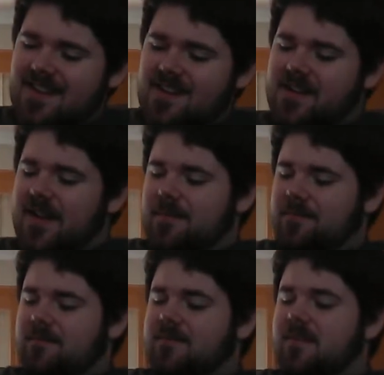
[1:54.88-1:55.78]
Okay,
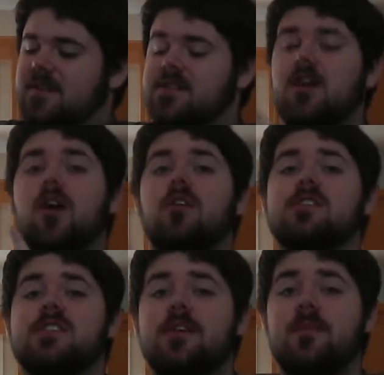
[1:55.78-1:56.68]
so it
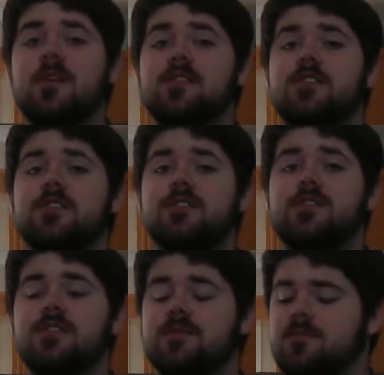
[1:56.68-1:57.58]
holds 10 mils of
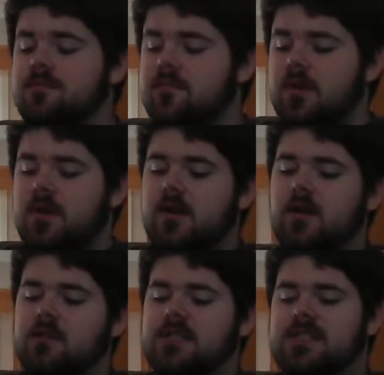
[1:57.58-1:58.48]
juice.
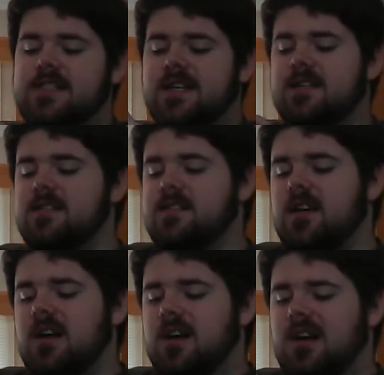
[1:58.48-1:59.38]
Holds
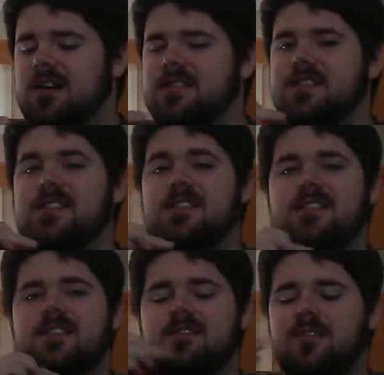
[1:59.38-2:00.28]
a
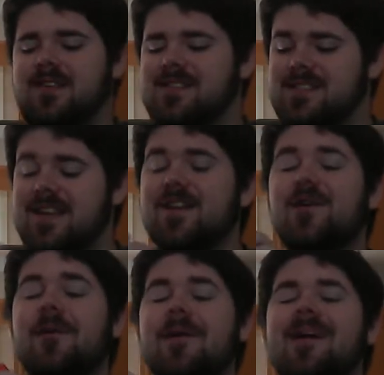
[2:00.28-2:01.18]

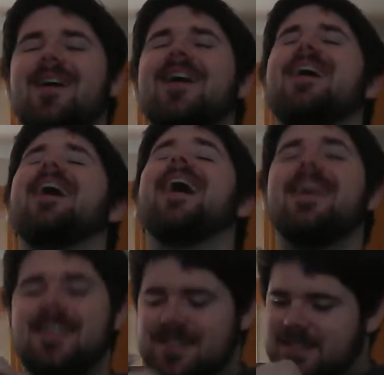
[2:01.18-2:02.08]
single
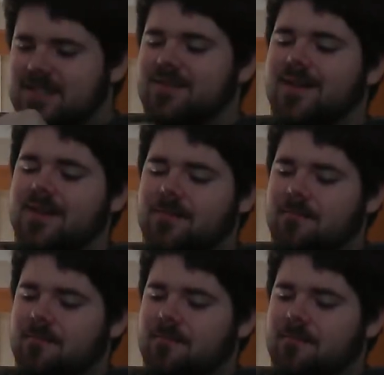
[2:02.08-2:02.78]
18650.